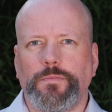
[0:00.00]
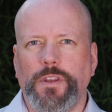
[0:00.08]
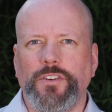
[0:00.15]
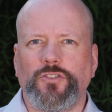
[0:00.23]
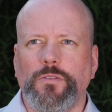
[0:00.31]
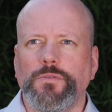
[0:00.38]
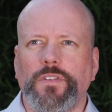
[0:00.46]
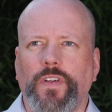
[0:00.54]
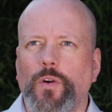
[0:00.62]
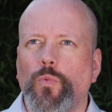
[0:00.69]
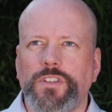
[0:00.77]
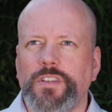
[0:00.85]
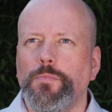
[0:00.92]
But in terms of
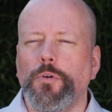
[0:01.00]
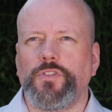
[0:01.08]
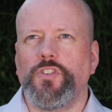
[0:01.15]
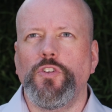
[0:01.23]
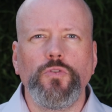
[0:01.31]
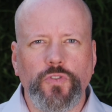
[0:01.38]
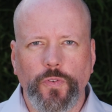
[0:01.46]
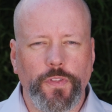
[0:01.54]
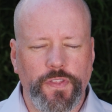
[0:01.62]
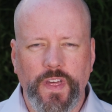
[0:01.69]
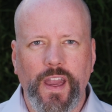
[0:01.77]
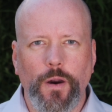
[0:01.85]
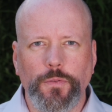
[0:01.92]
like what's the most useful
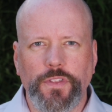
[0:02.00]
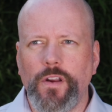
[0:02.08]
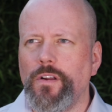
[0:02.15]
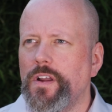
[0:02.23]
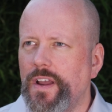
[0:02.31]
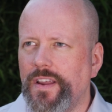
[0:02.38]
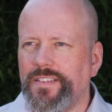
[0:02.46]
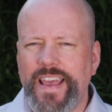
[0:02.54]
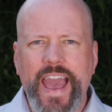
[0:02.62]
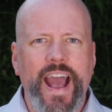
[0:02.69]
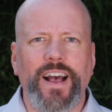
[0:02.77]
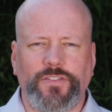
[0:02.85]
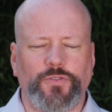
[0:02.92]
thing out there, it's
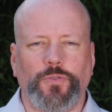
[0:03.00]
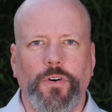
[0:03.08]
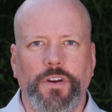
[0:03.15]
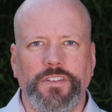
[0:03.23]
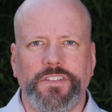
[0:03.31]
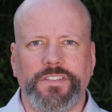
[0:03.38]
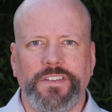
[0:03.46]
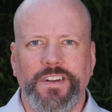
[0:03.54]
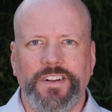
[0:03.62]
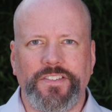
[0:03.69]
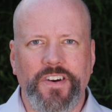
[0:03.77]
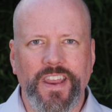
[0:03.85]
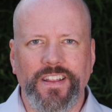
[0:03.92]
asteroids,
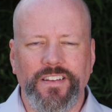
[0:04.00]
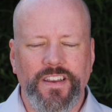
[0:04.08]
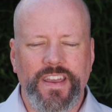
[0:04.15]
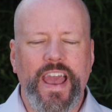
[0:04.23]
right?